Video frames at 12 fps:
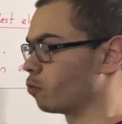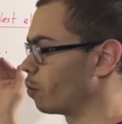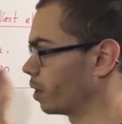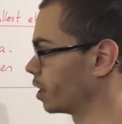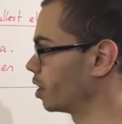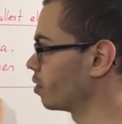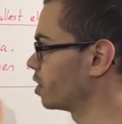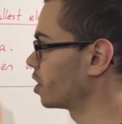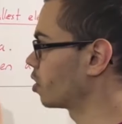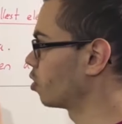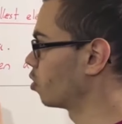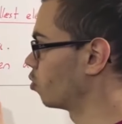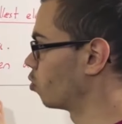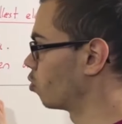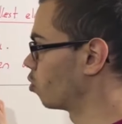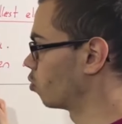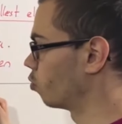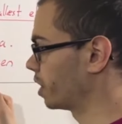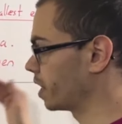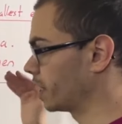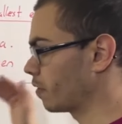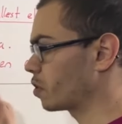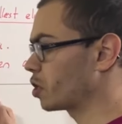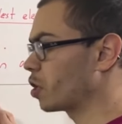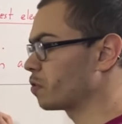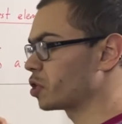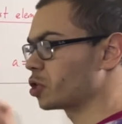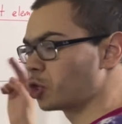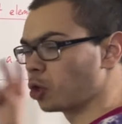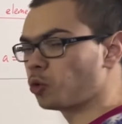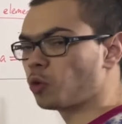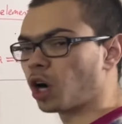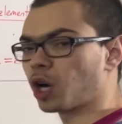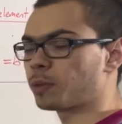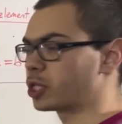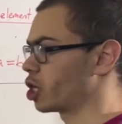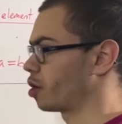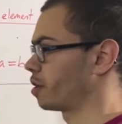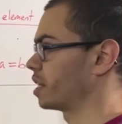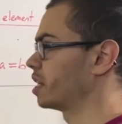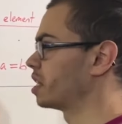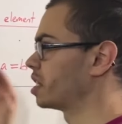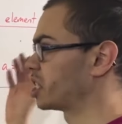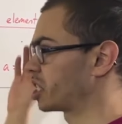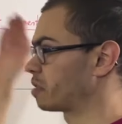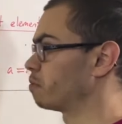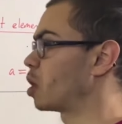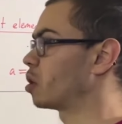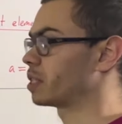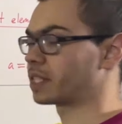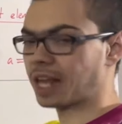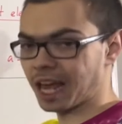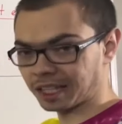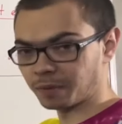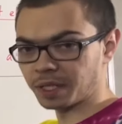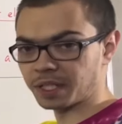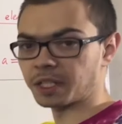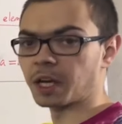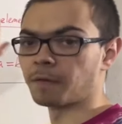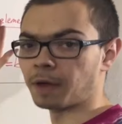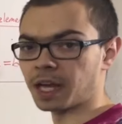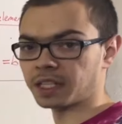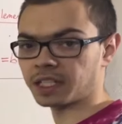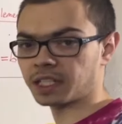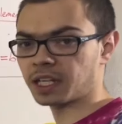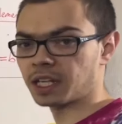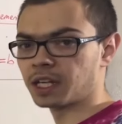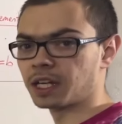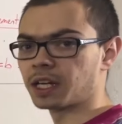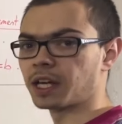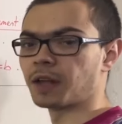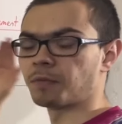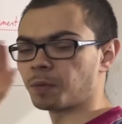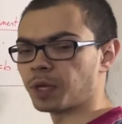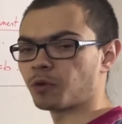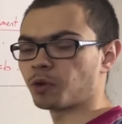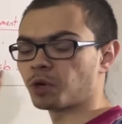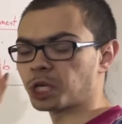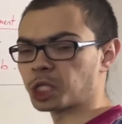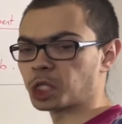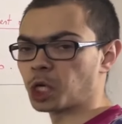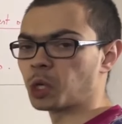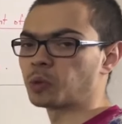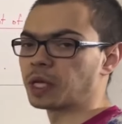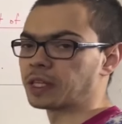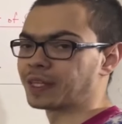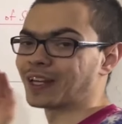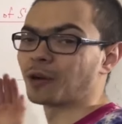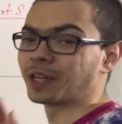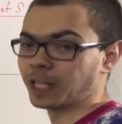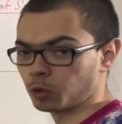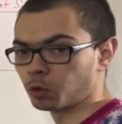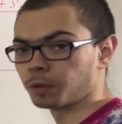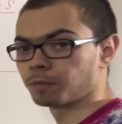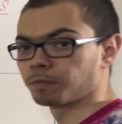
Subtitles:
we can do is we can give ourselves two arbitrary smallest elements of S. And from there, we want to show that they are equal.